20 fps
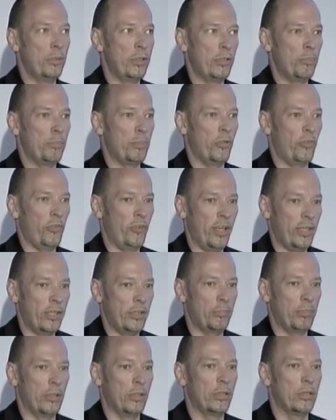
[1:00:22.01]
bit per
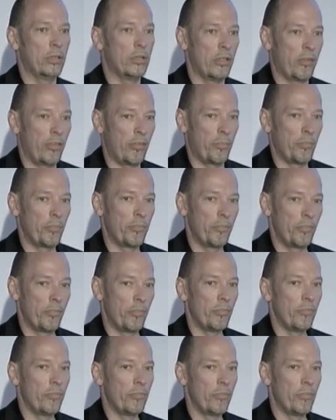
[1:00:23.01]
second per hertz.
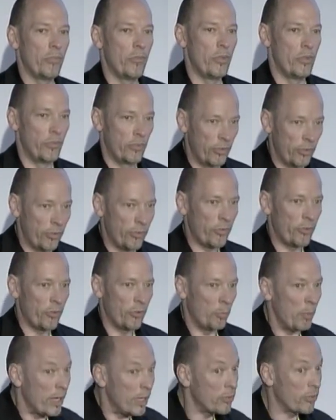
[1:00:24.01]
This is
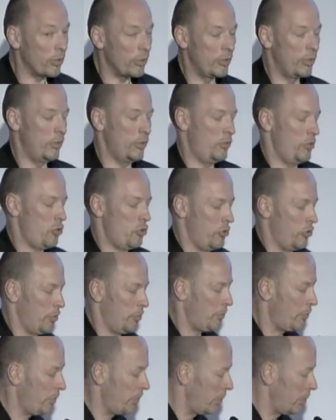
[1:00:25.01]
spectrally efficient.